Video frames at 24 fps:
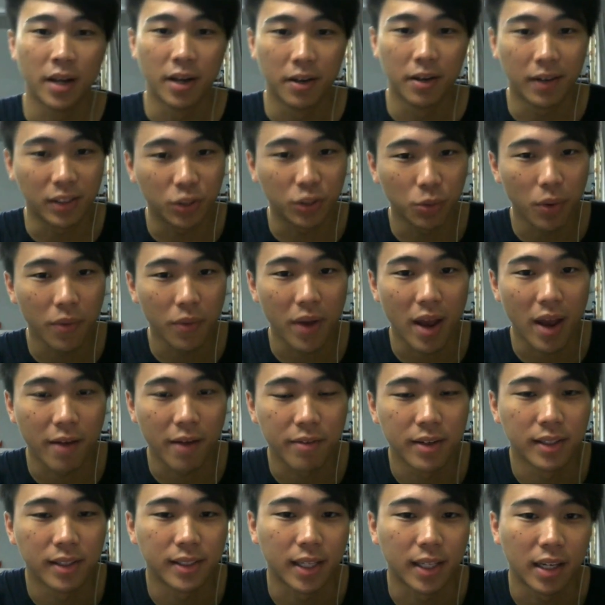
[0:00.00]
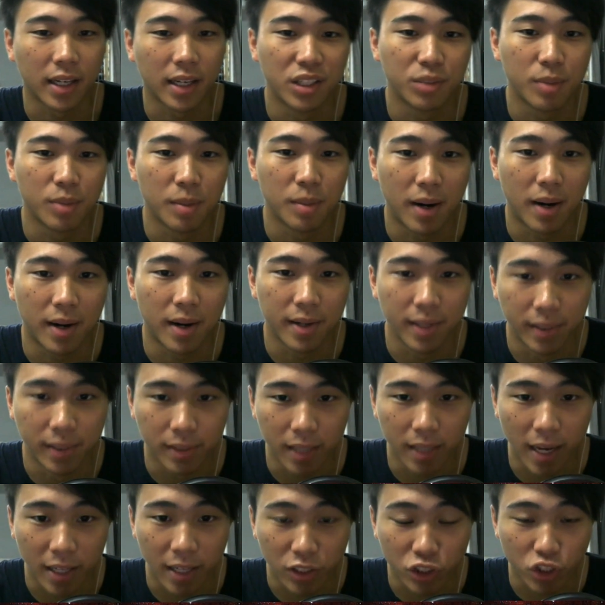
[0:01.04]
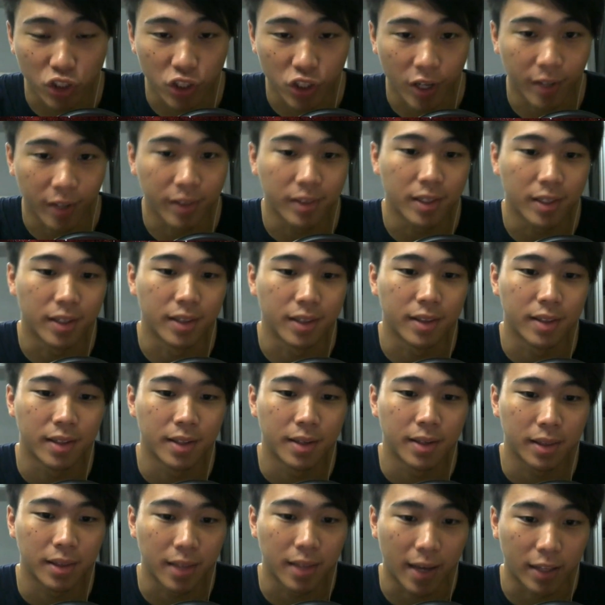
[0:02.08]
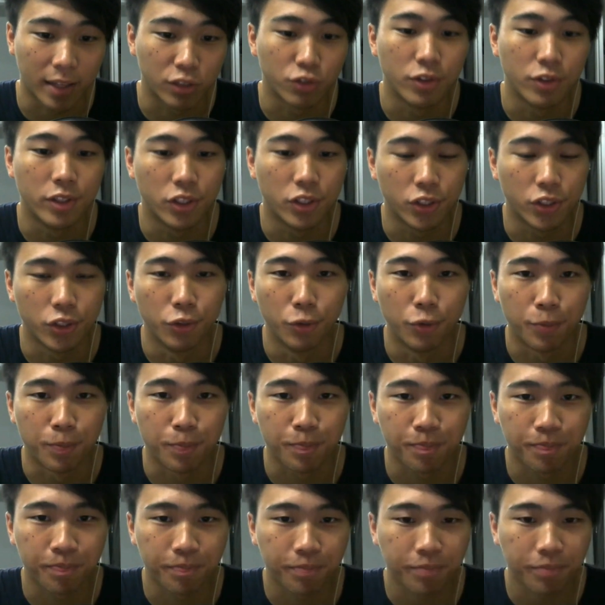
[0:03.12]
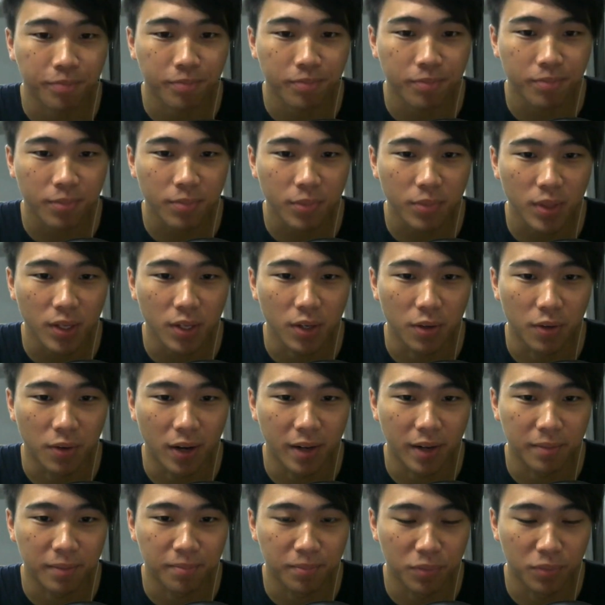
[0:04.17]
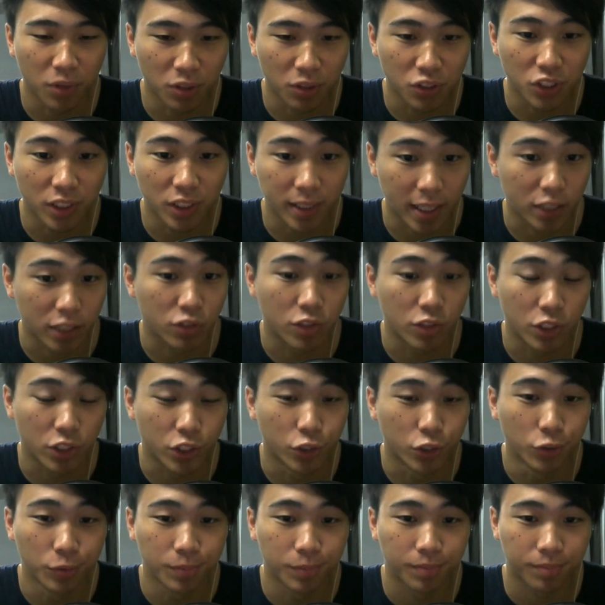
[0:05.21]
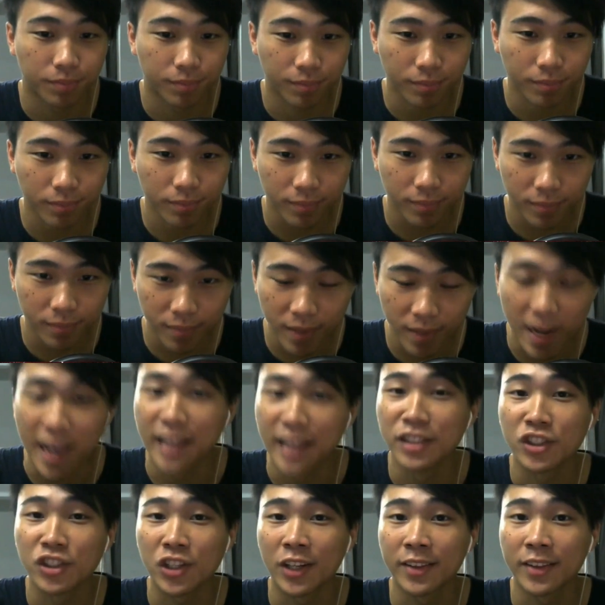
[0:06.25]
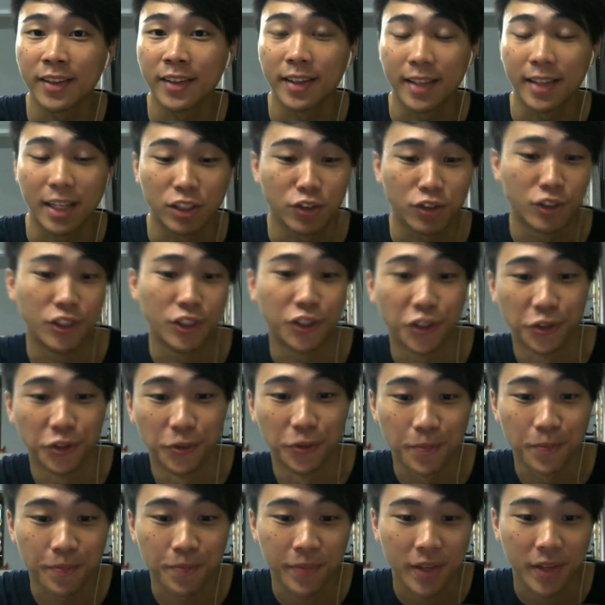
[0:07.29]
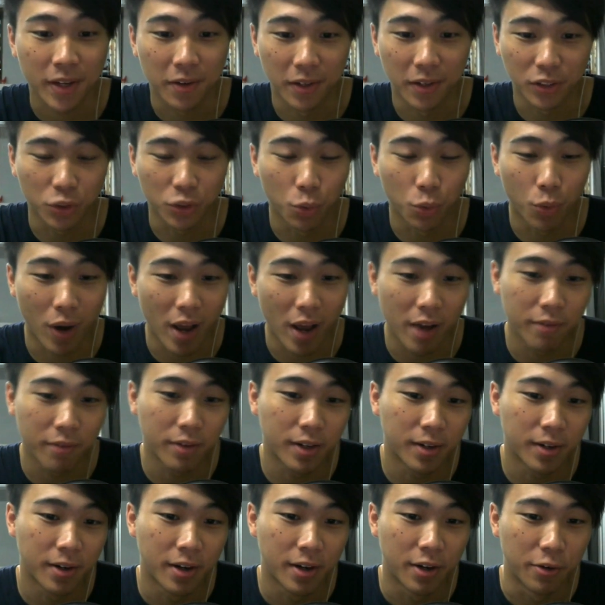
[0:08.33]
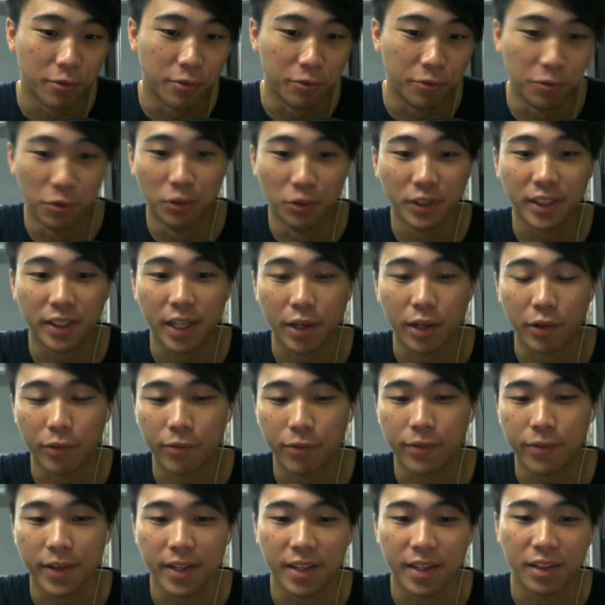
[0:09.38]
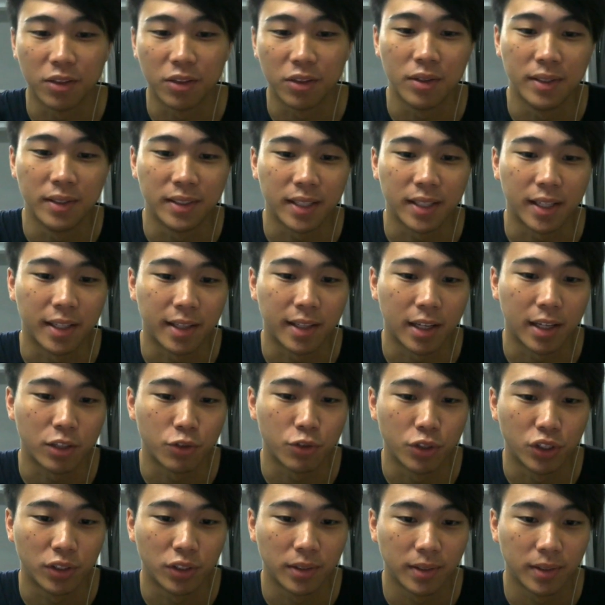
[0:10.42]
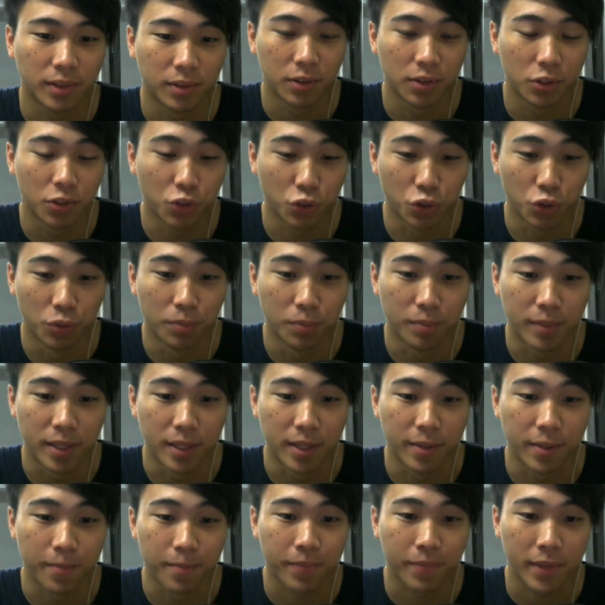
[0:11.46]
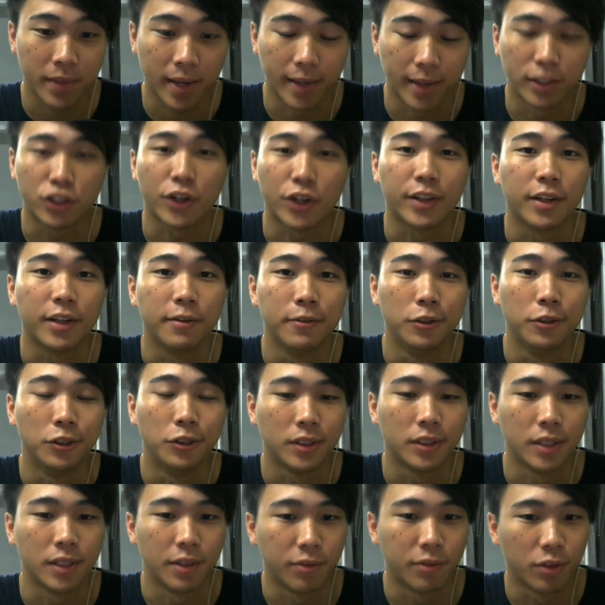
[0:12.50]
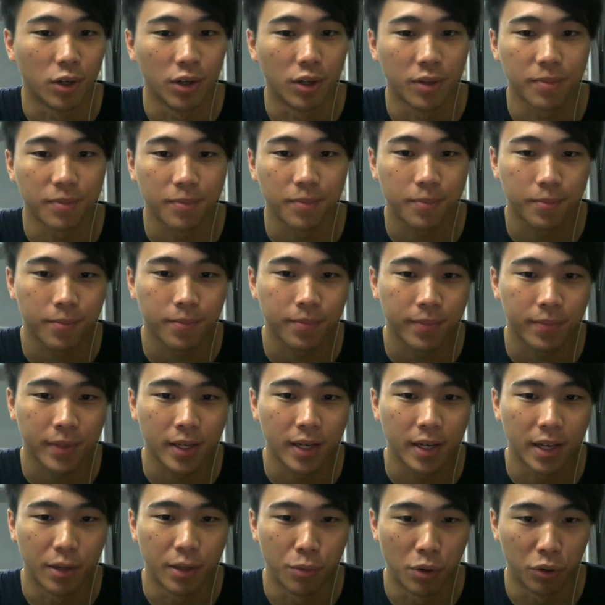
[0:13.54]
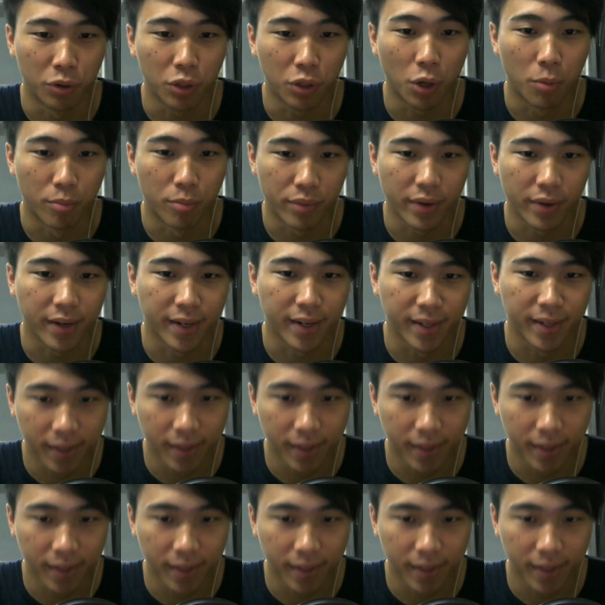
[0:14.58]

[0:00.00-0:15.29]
Right, so what we have here, 2nd HP bar, is Enchanted Tetris Shield. Right, not just Tetris Shield, Enchanted Tetris Shield. right? So whatever runes that you fit inside the Tetris should be enchanted runes. If not, it will not break.